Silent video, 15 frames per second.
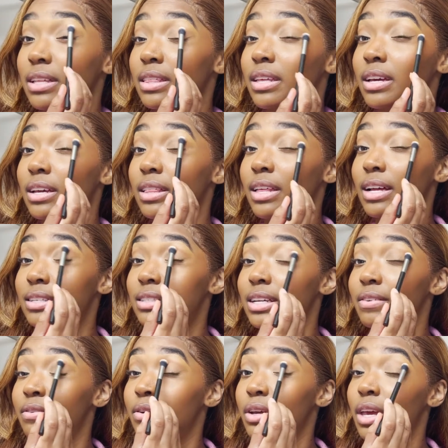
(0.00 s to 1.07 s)
think that
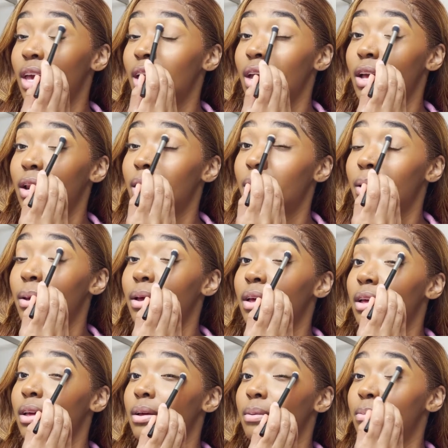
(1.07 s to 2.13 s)
Stanford can
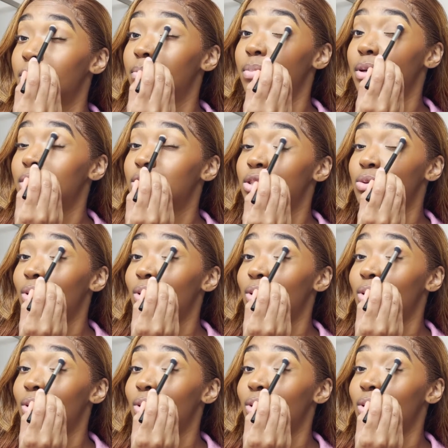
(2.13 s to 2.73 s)
build you